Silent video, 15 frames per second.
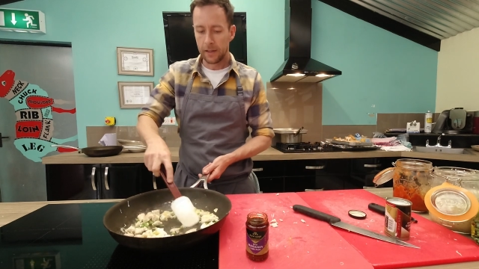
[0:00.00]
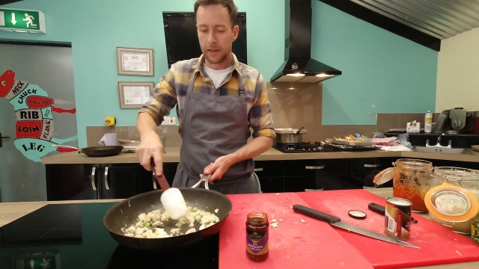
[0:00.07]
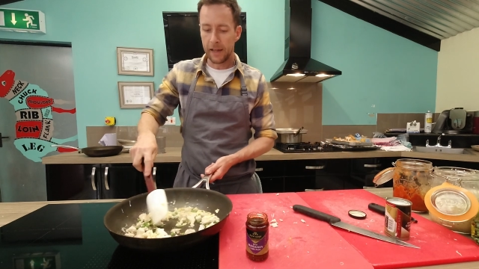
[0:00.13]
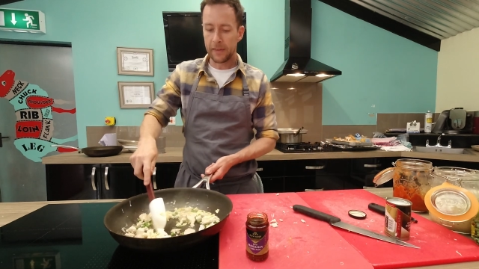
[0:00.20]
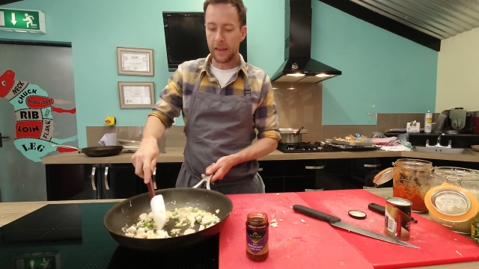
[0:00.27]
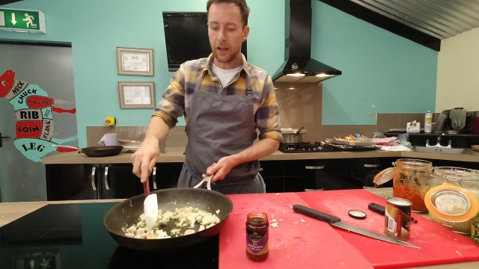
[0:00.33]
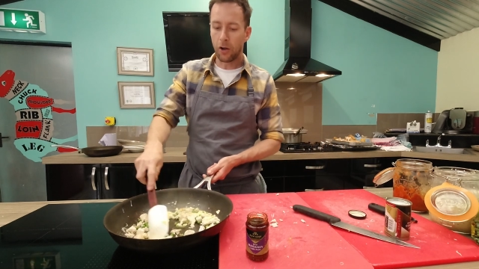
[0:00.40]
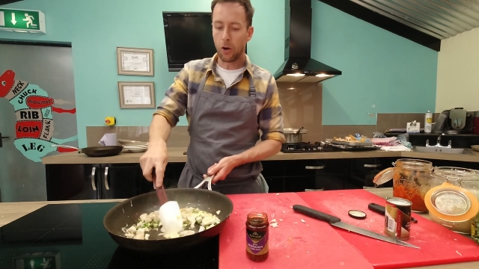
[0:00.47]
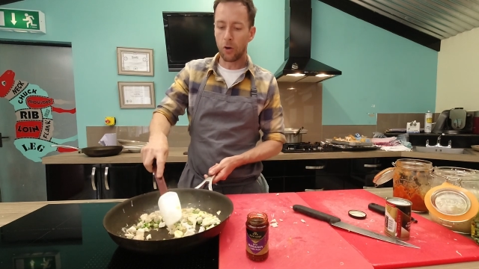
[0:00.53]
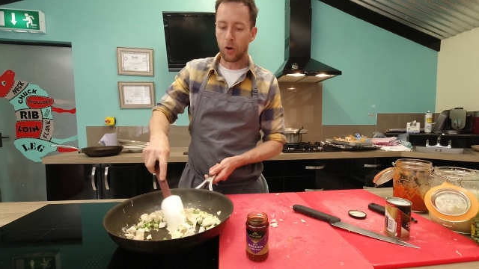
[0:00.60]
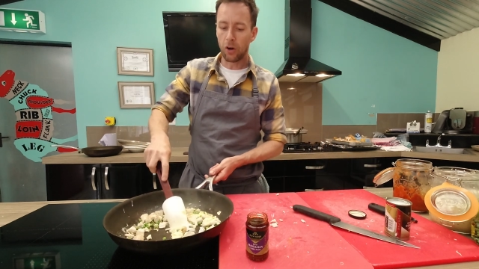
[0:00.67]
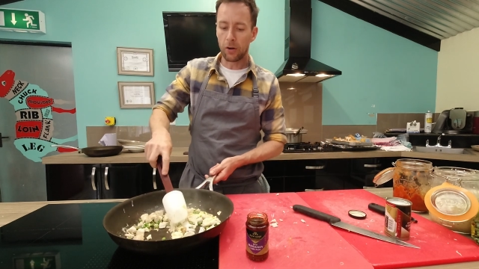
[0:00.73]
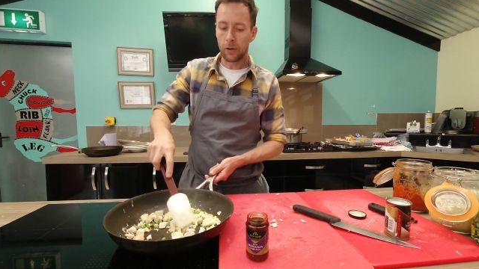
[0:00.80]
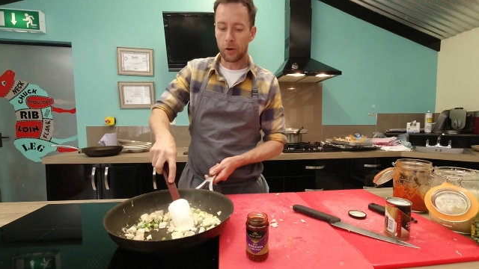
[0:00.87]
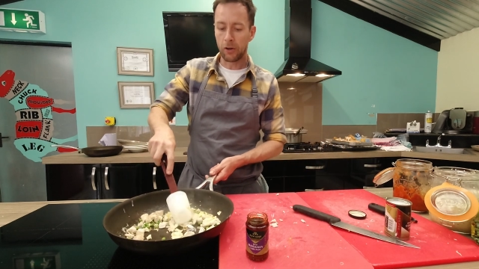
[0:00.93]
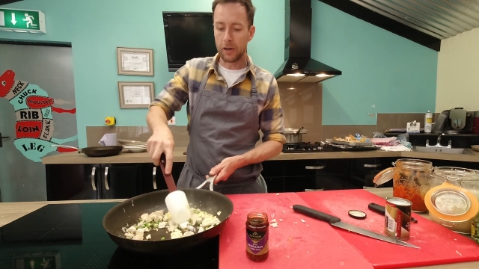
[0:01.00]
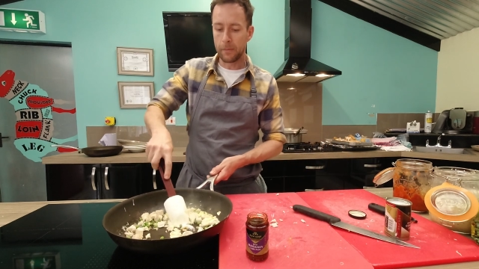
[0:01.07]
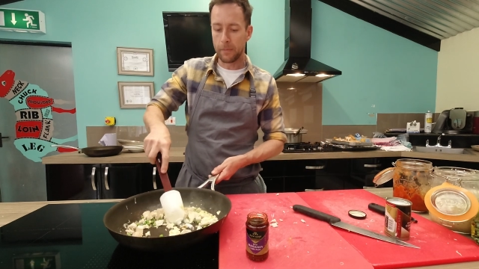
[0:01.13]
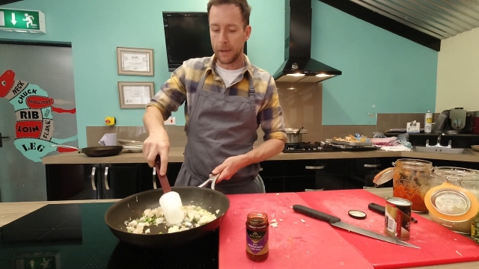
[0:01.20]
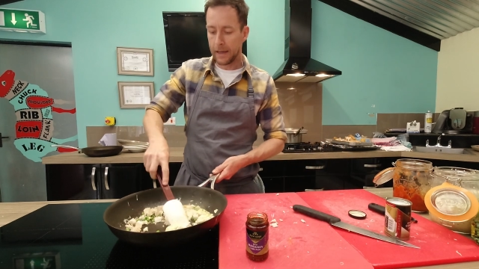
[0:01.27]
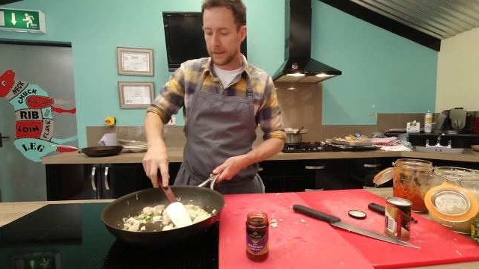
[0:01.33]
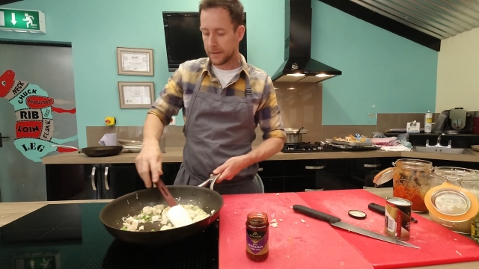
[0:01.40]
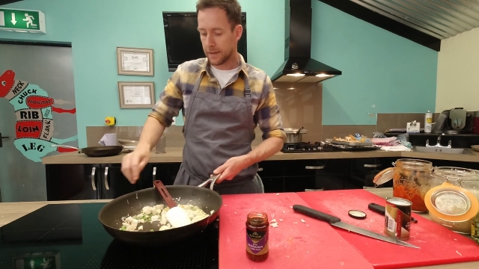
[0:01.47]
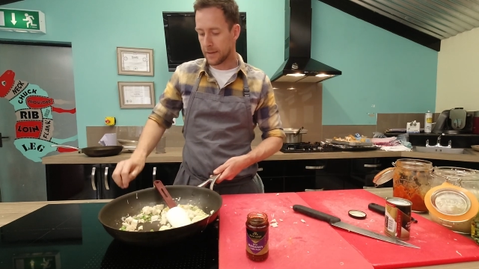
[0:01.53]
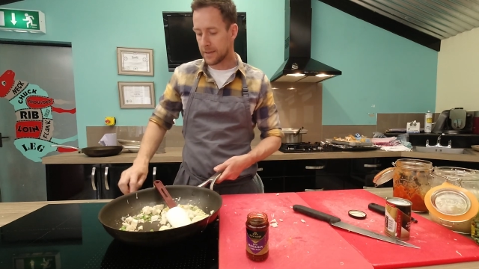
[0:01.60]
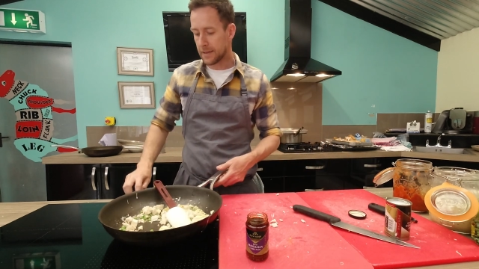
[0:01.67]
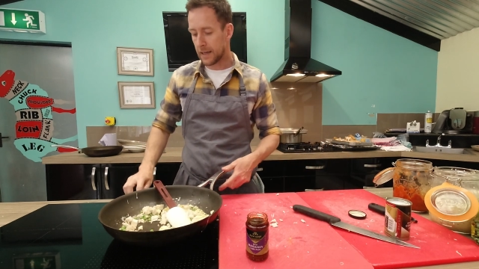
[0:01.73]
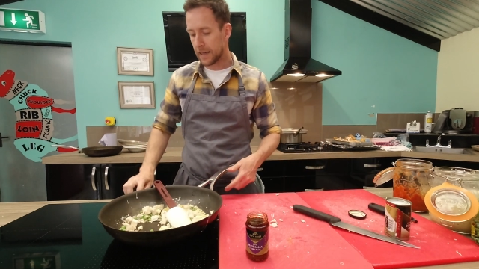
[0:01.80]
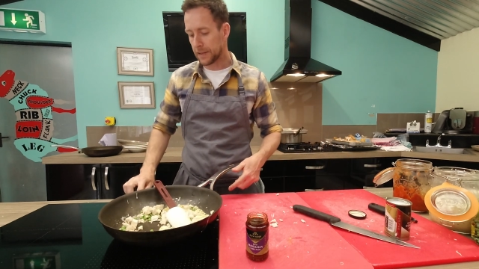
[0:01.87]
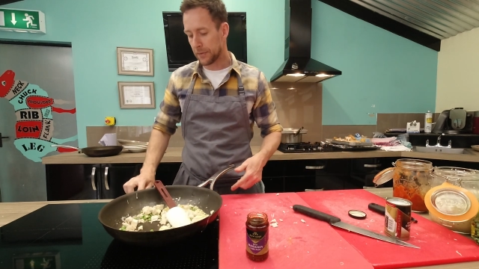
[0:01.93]
Let that coconut cream melt and
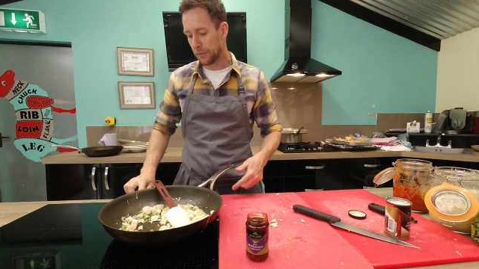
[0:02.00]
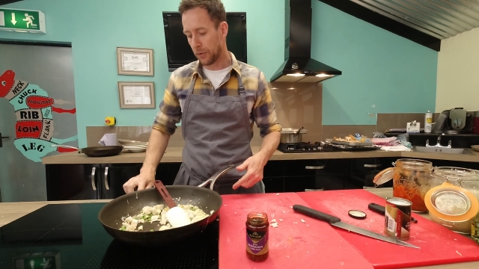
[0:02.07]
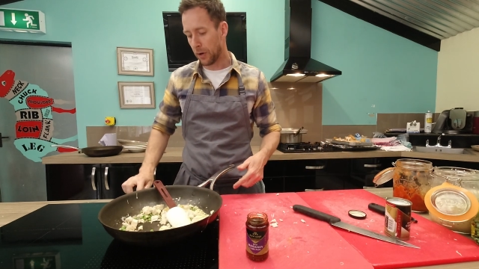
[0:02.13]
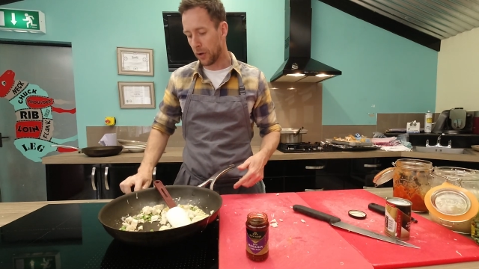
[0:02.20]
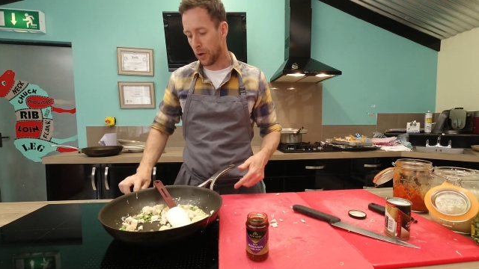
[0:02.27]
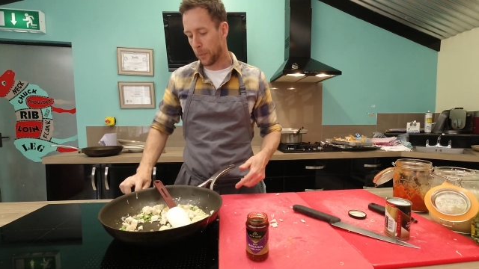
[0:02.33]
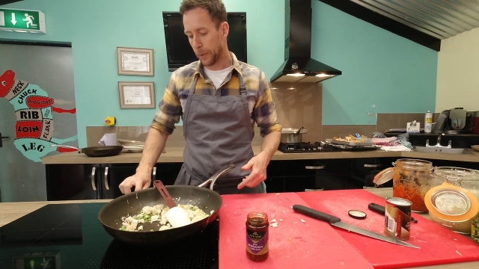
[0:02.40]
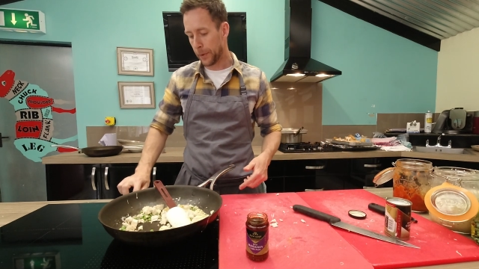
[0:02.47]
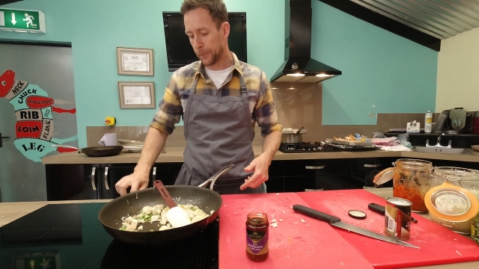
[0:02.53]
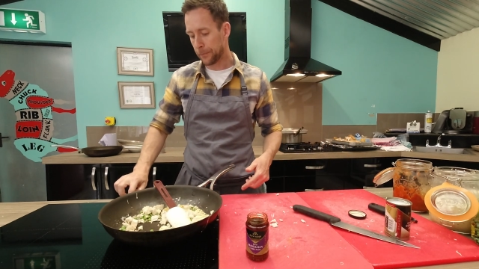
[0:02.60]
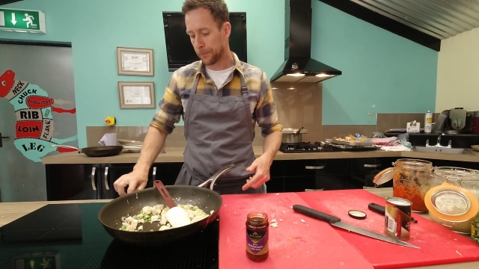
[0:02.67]
start to fry up.